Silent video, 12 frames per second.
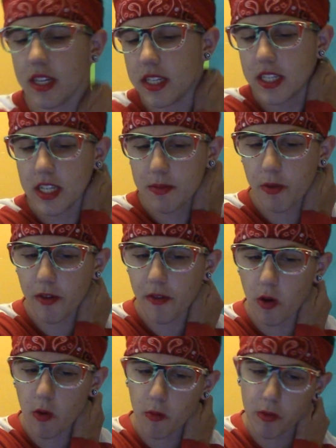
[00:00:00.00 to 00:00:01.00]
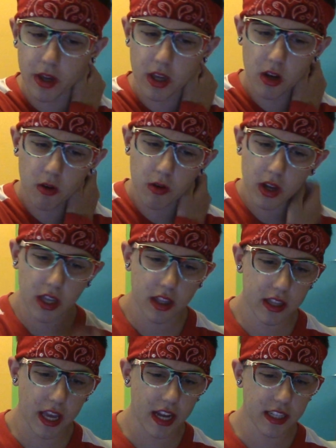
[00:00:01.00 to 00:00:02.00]
Zeke's point of view. Ring, ring,
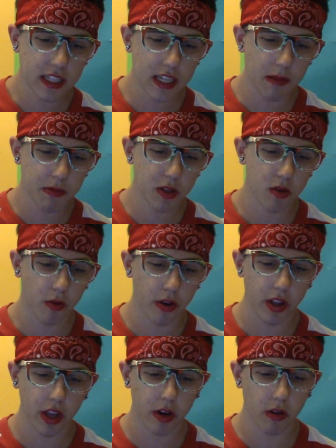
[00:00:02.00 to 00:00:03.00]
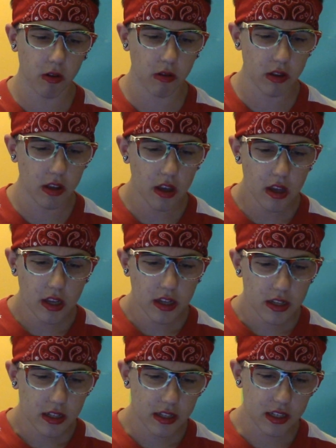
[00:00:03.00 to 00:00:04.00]
Dad, stop snoring, I groaned.
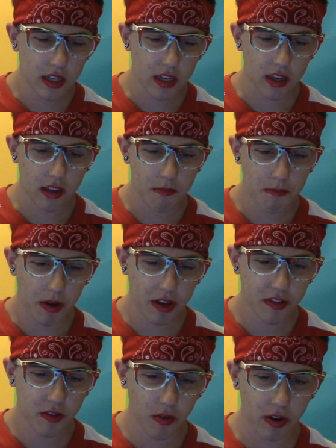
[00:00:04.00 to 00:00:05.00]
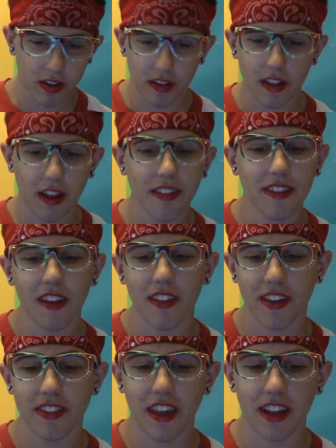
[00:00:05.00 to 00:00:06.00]
Zeke, my snoring does not sound
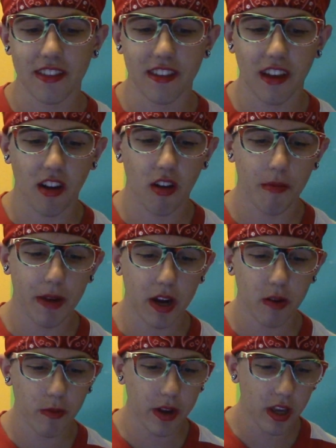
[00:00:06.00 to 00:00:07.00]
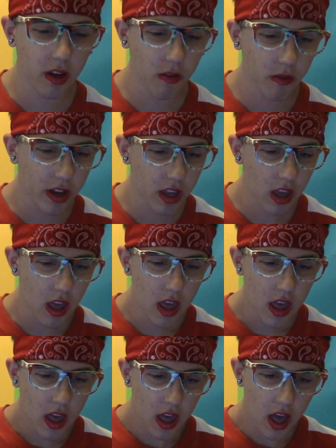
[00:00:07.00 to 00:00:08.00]
like that, Dad called back. Ring, ring.
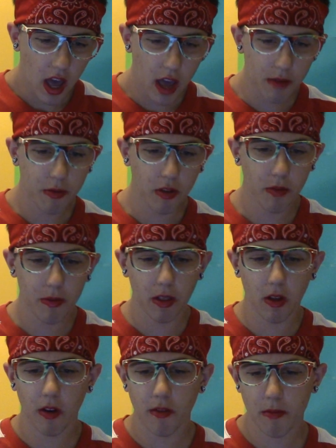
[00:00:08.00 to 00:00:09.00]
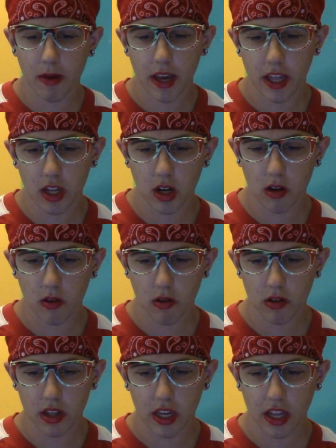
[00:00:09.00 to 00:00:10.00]
I pulled the pillow over my head and
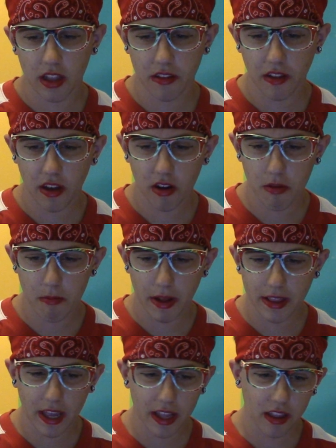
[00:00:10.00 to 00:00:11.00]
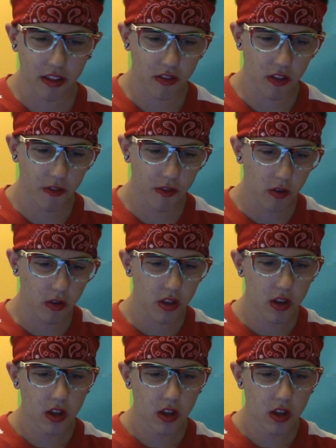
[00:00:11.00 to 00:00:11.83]
groaned again as I heard my dad answer the phone.